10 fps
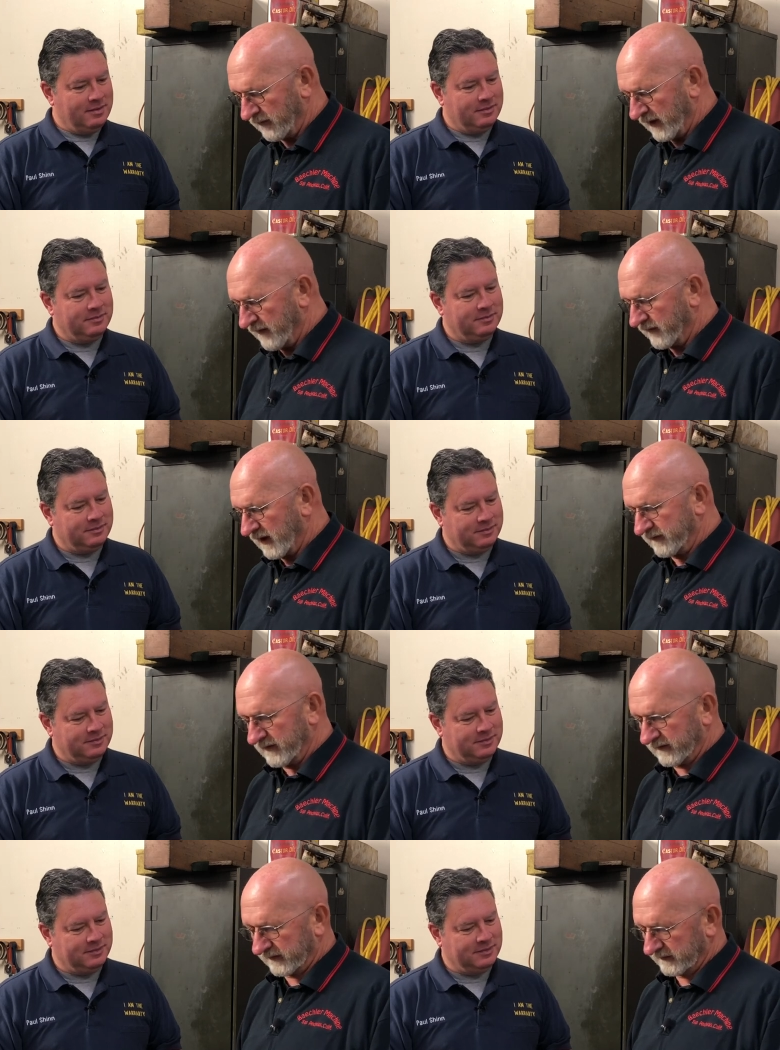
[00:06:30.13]
Speaker 1: they have got
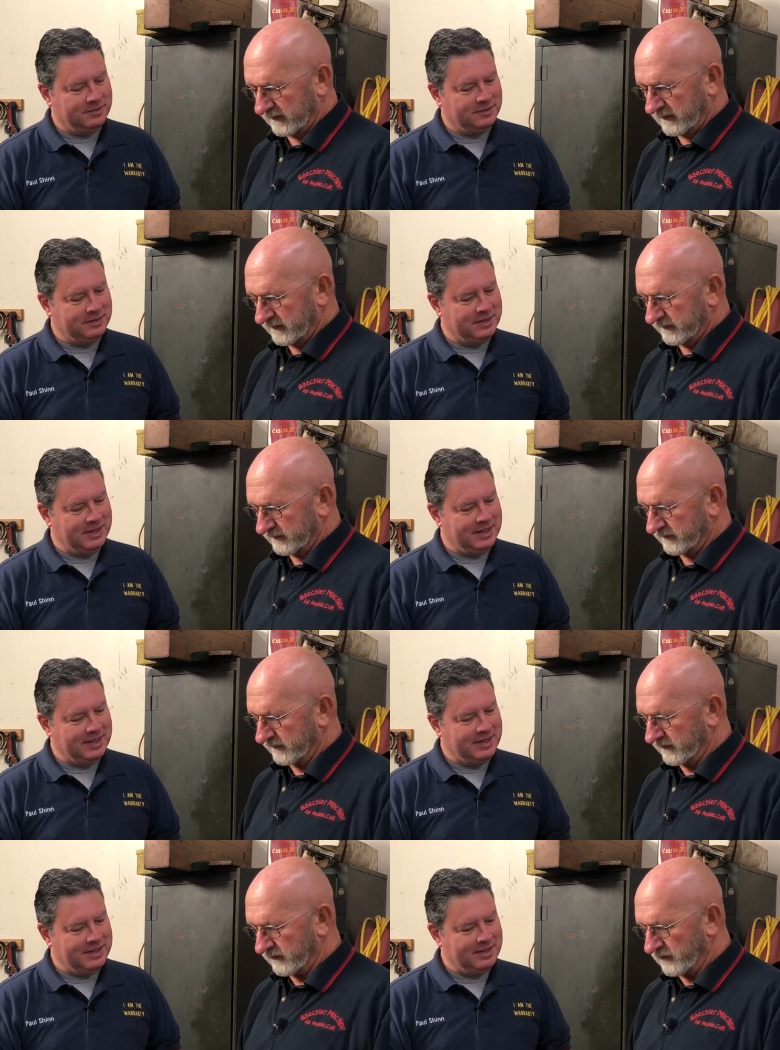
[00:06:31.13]
these
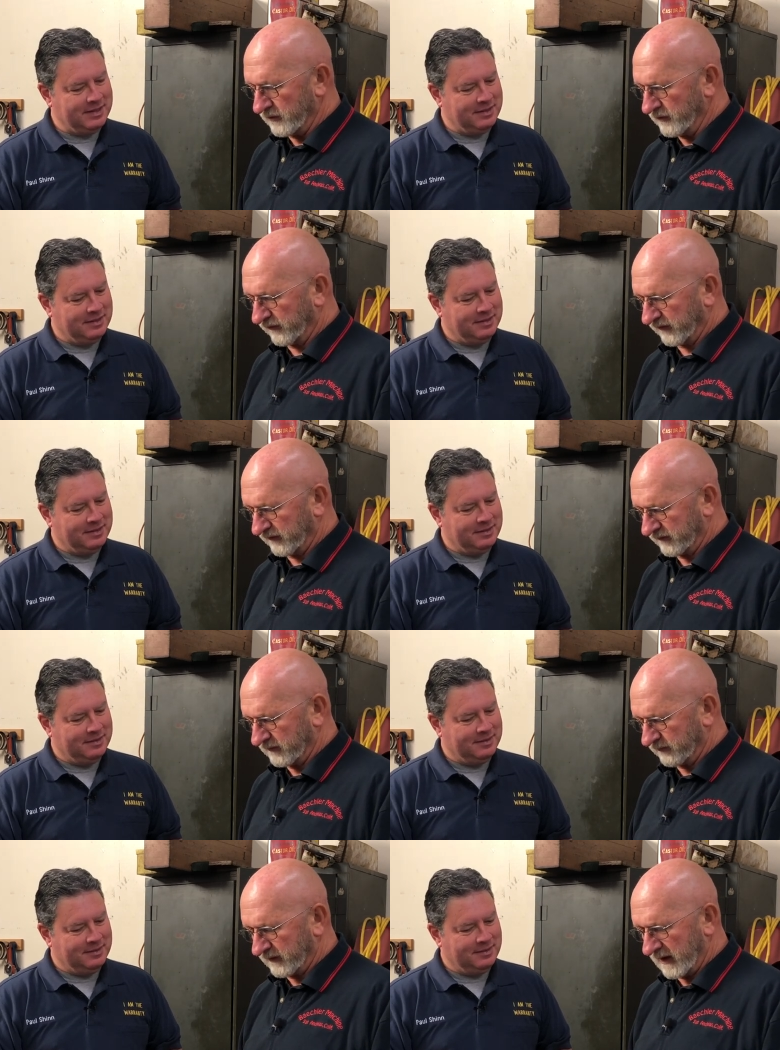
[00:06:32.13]
new
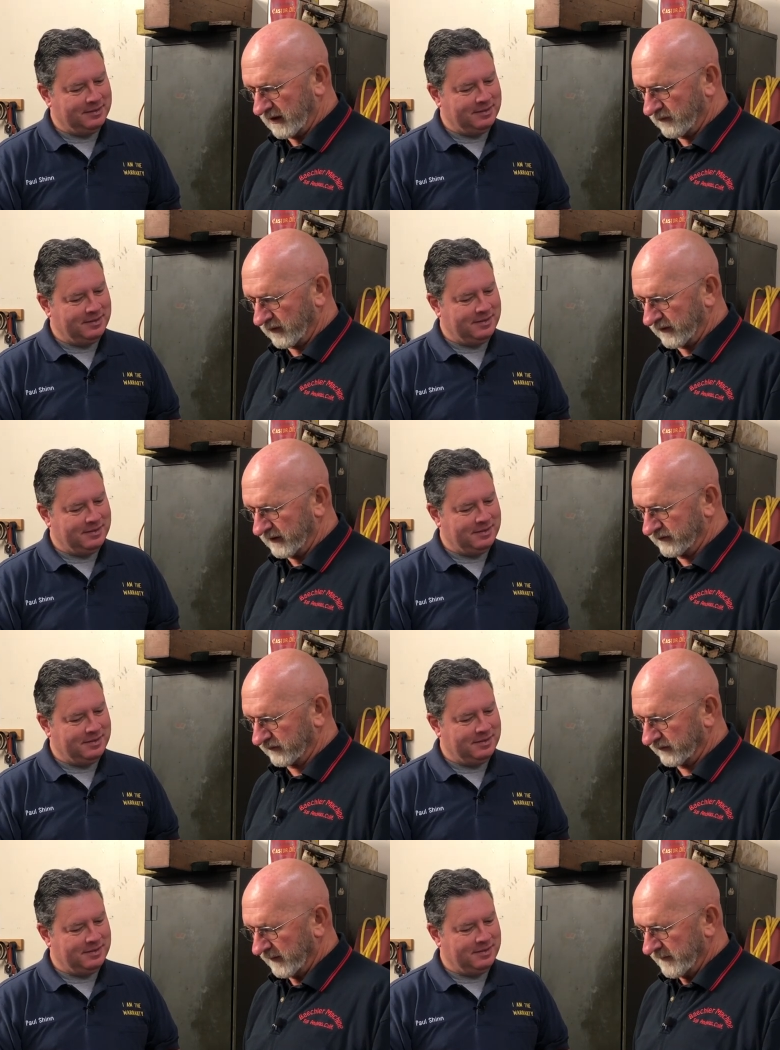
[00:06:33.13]
systems now where they
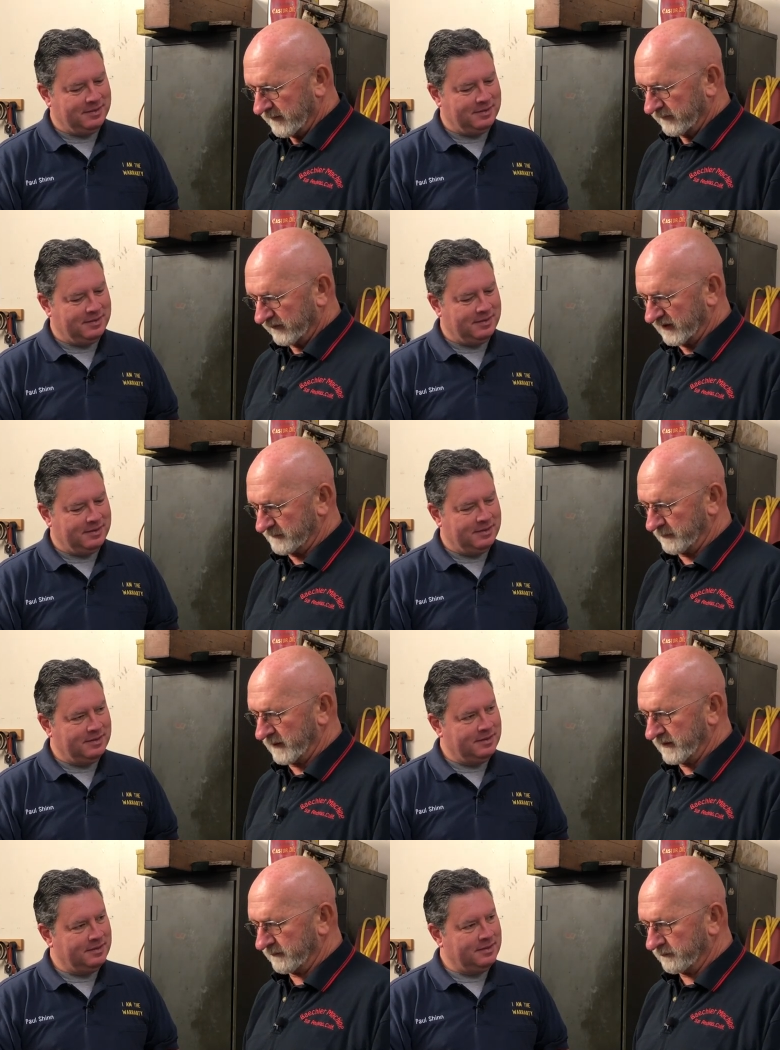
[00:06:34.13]
just
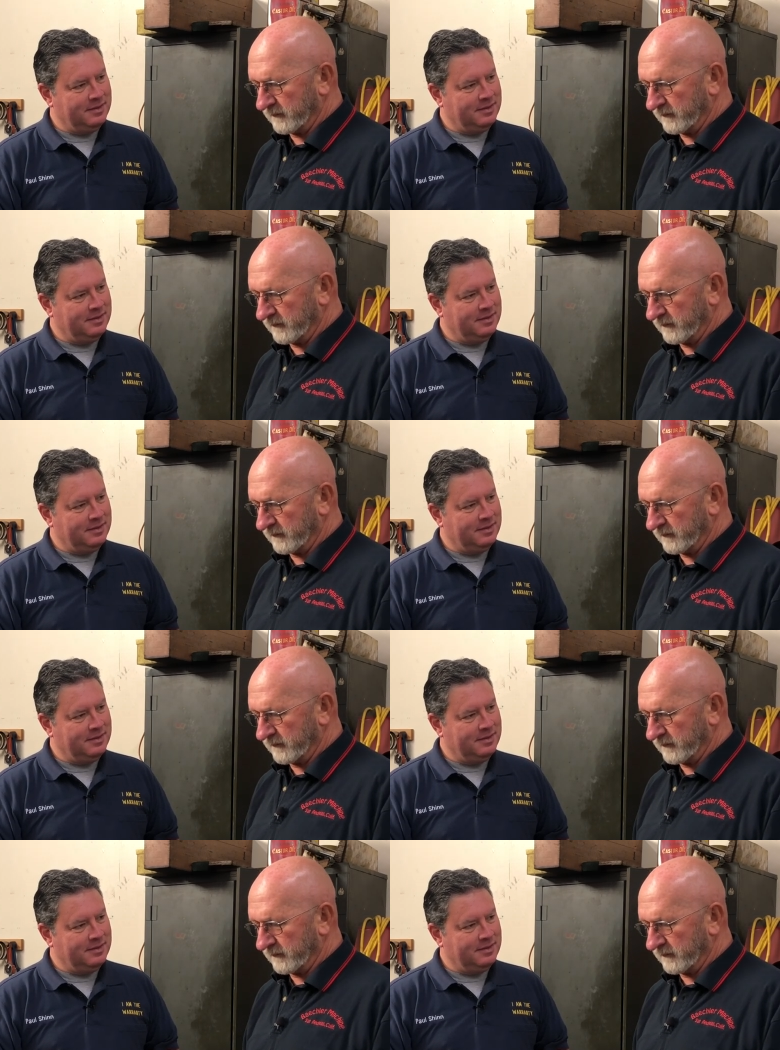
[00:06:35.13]
spin the,